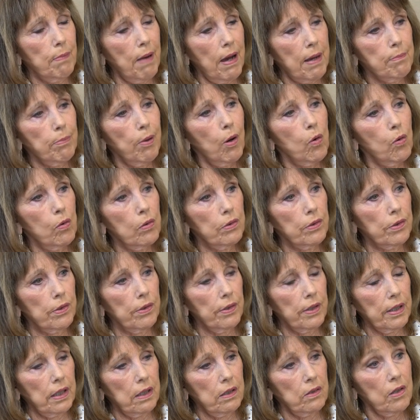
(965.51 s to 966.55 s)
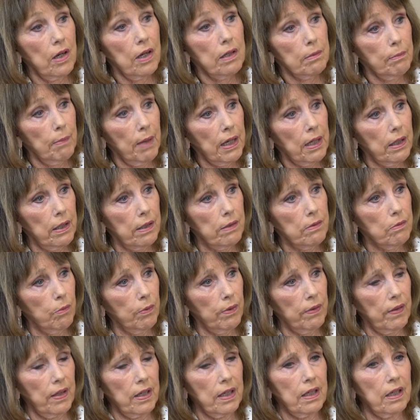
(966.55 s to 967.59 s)
bipolar in young men
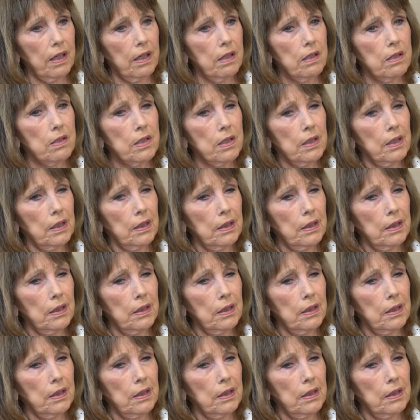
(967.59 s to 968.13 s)
when they hit